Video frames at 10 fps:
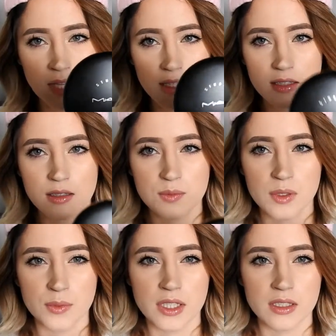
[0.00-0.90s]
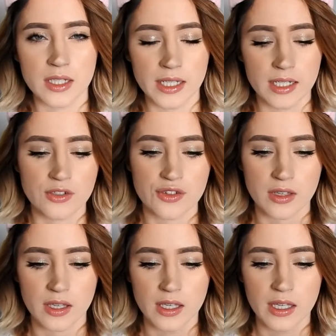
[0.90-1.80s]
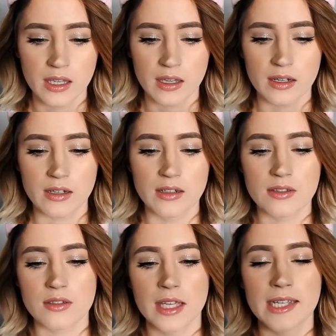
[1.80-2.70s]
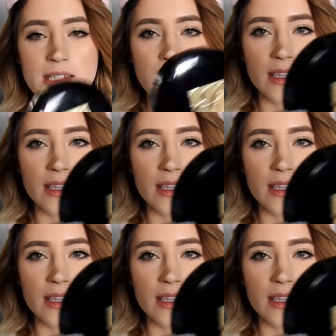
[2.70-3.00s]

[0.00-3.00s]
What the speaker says: And this is what I'm wearing today actually. And then also the Estee